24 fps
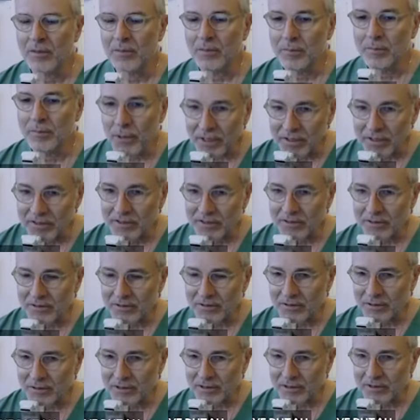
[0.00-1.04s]
But
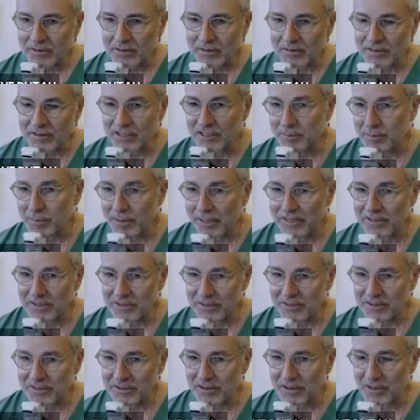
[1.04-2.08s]
despite
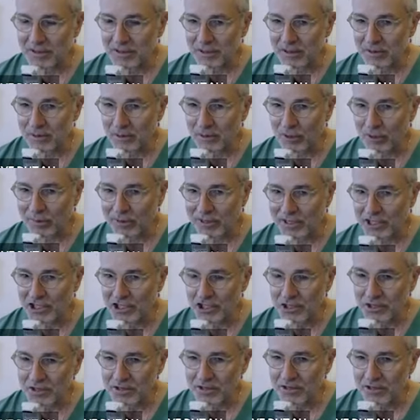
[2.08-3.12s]
these
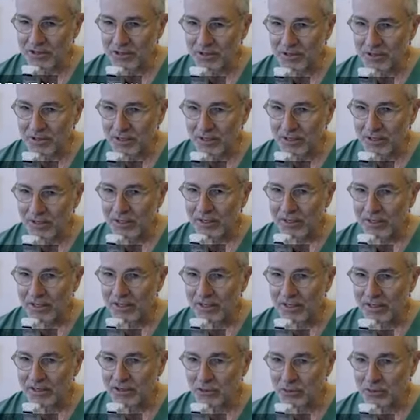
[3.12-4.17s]
recommendations
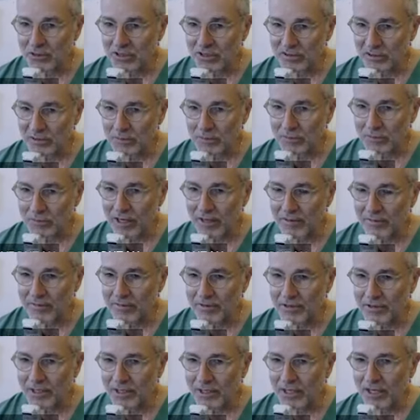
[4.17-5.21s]
in 2005,
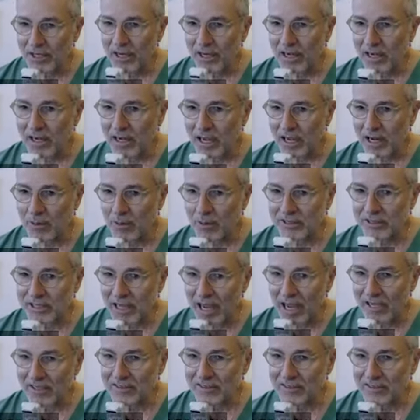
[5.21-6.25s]
I was
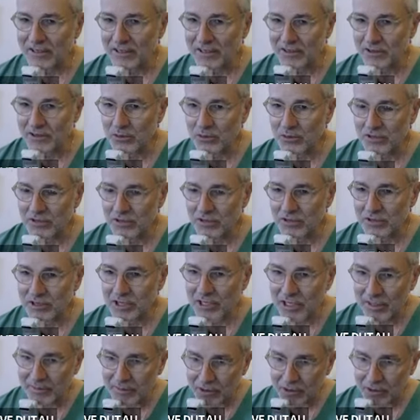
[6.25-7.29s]
asked in
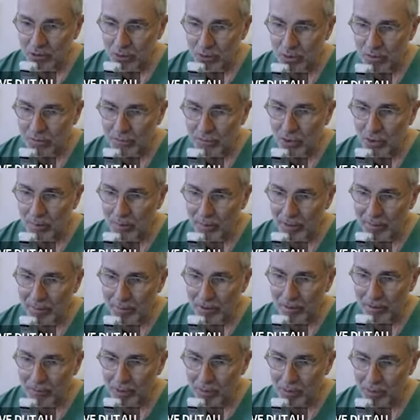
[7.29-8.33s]
2011 to review a
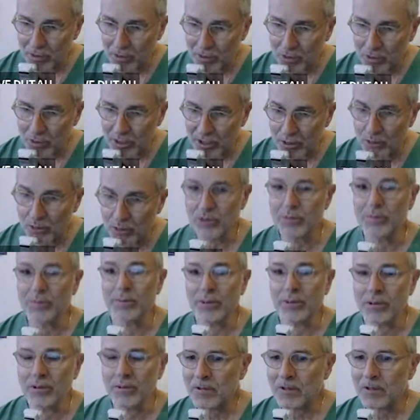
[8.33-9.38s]
paper from a Greek group
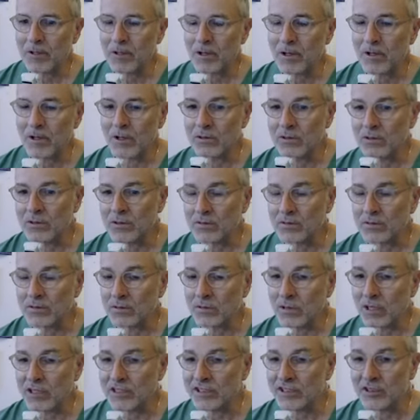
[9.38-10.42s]
on
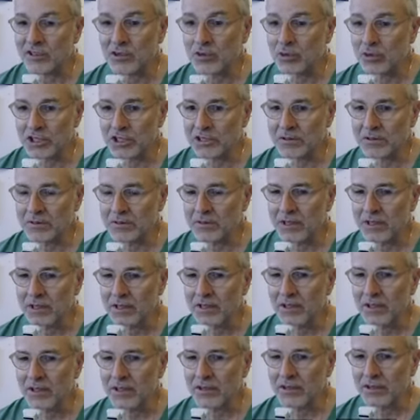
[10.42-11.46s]
where they studied,
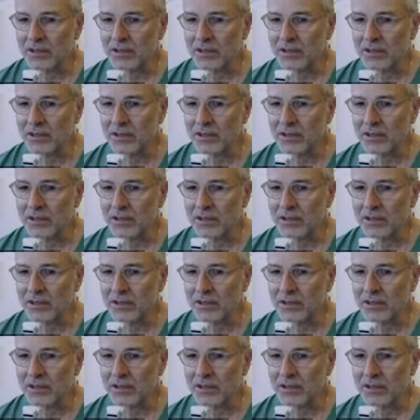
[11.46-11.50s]
you know,